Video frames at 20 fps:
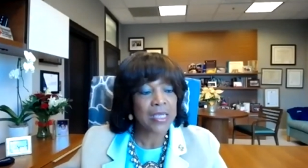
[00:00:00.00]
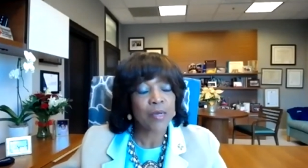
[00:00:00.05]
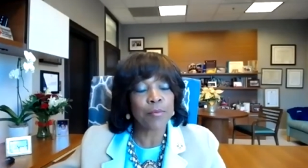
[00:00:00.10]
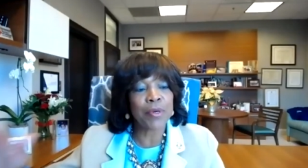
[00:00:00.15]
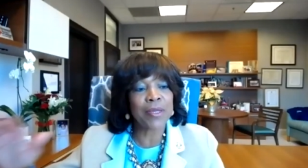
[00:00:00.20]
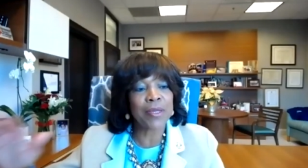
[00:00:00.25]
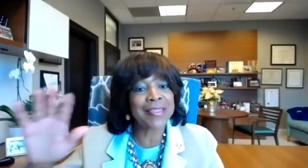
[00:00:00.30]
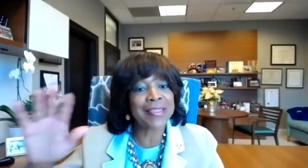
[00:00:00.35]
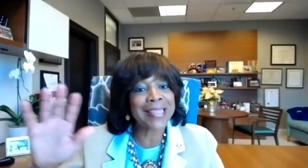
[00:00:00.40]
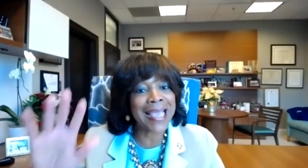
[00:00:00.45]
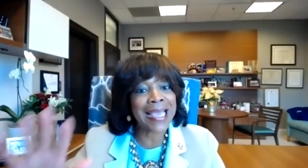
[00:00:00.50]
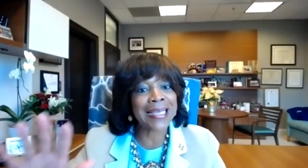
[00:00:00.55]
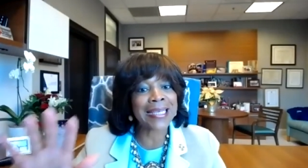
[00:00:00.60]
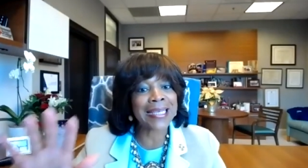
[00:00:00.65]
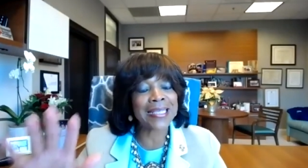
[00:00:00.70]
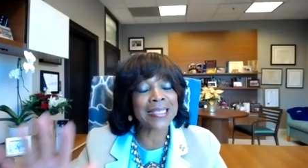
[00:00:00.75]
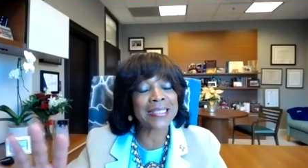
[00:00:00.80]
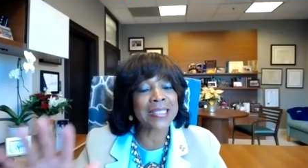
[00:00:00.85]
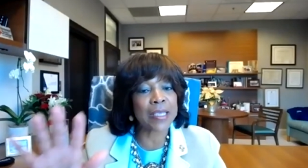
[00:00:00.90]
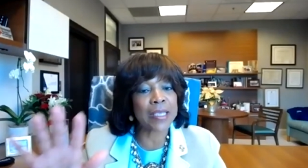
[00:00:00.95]
But that
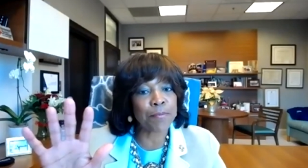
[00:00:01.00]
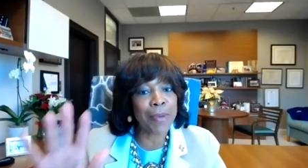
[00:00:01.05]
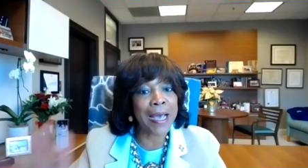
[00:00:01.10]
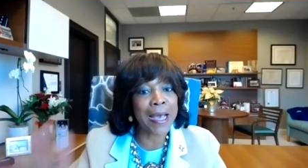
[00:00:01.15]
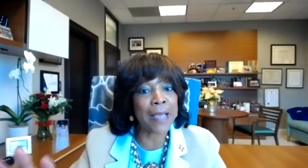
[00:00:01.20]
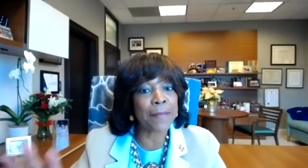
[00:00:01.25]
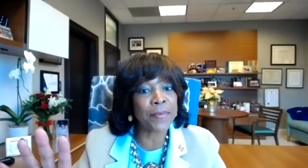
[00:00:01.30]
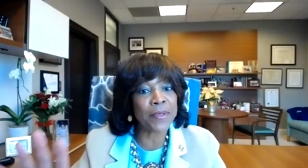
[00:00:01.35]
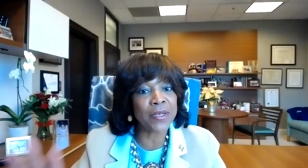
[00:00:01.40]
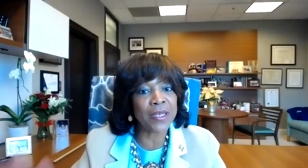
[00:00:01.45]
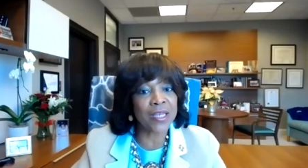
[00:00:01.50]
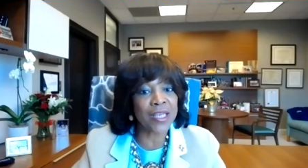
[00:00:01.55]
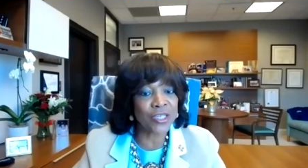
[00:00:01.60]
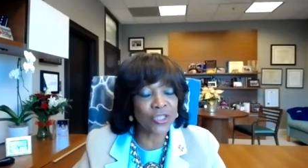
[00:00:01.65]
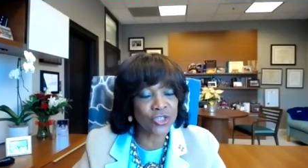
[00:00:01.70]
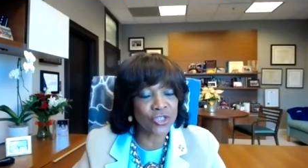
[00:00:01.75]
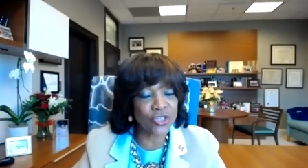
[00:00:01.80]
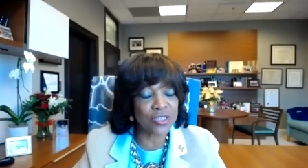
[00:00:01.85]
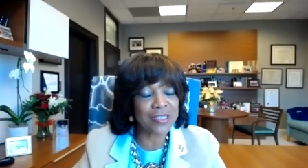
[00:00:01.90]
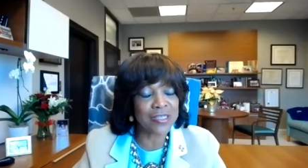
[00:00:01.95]
is a
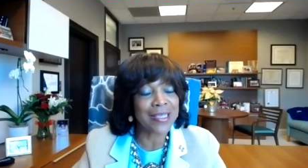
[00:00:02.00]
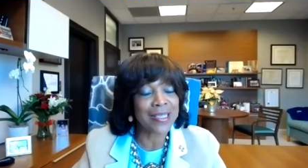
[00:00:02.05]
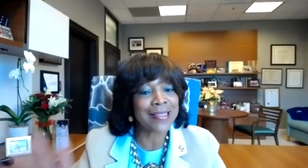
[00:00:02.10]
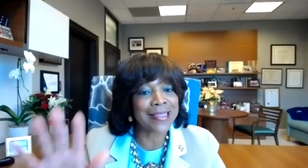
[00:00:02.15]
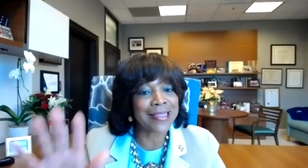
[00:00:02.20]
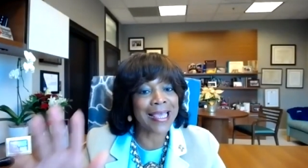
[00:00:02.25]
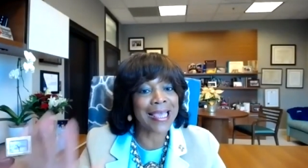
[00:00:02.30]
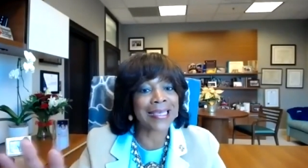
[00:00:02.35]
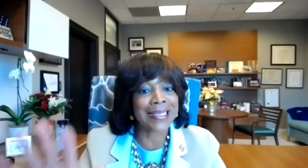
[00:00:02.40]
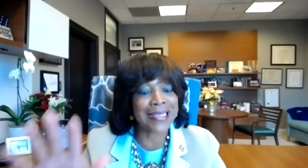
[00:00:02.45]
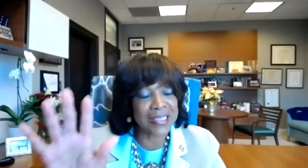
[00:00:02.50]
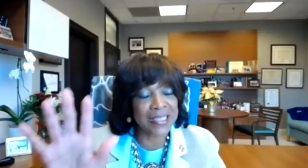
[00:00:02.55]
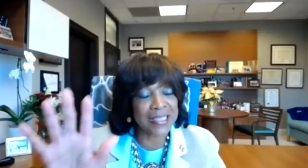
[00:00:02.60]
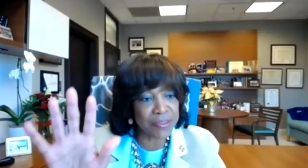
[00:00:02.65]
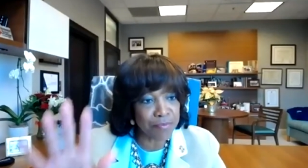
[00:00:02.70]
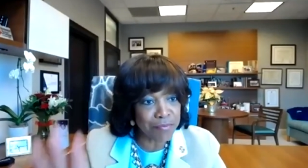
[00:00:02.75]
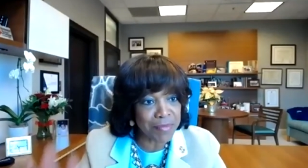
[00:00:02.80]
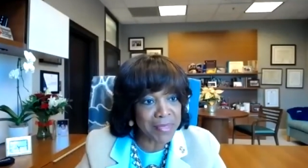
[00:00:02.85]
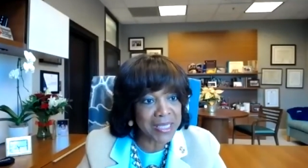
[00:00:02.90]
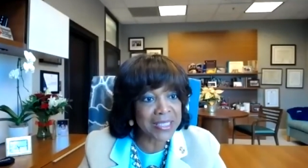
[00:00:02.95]
population that is
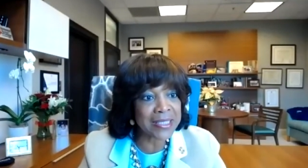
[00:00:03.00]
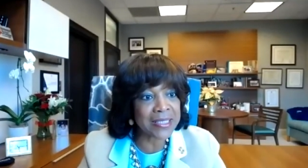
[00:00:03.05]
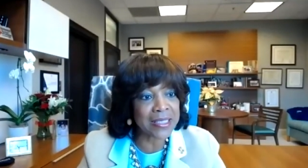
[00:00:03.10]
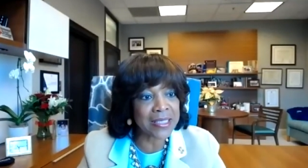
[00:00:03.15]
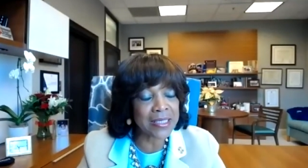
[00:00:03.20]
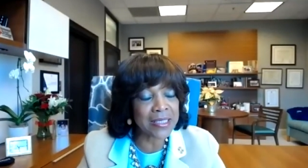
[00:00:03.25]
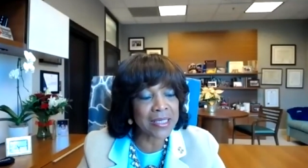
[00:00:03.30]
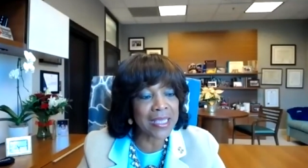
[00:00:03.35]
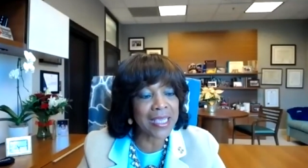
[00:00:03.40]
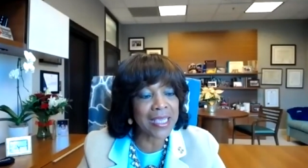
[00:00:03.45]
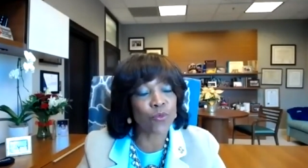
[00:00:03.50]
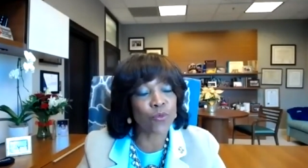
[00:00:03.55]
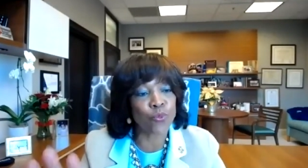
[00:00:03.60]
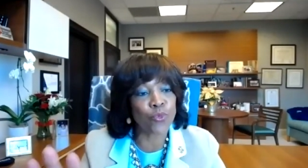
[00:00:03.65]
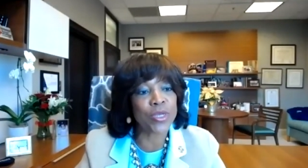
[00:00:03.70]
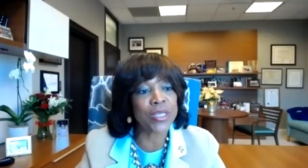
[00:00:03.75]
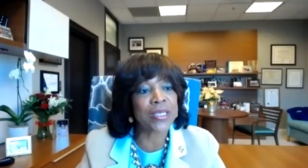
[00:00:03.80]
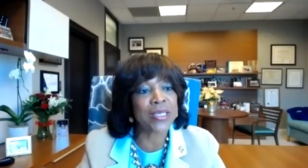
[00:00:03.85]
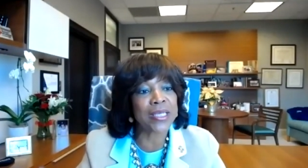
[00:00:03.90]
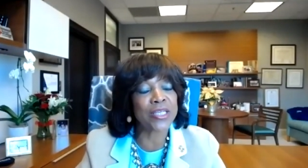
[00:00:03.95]
missing, and
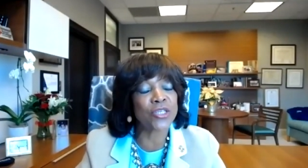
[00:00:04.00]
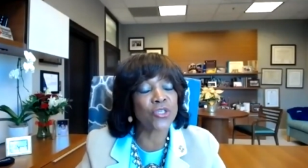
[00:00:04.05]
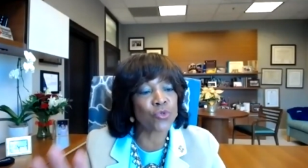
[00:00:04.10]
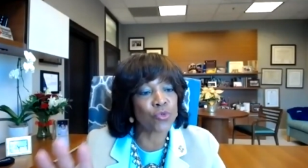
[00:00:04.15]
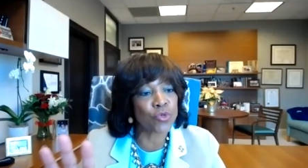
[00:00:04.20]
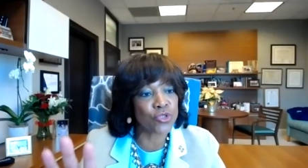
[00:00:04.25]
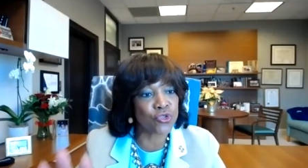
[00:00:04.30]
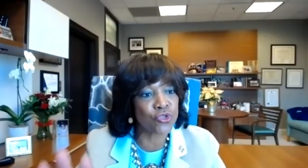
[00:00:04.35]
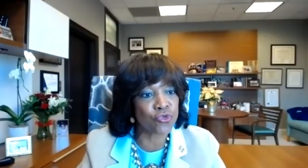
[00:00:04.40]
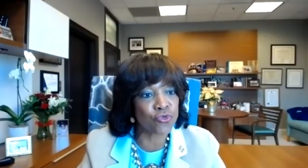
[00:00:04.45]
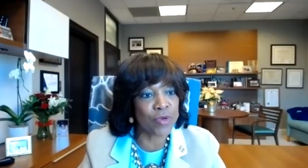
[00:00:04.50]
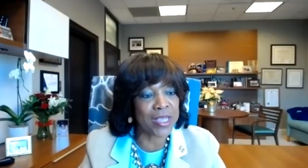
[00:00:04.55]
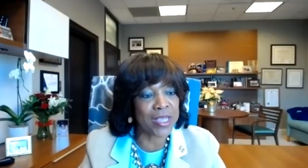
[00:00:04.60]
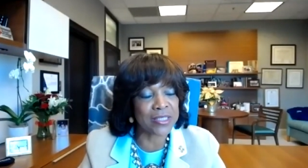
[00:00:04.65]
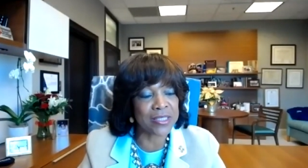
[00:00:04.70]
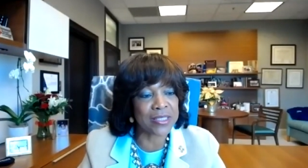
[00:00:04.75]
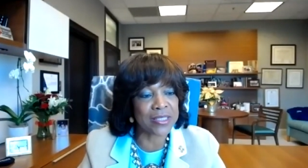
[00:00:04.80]
we need to address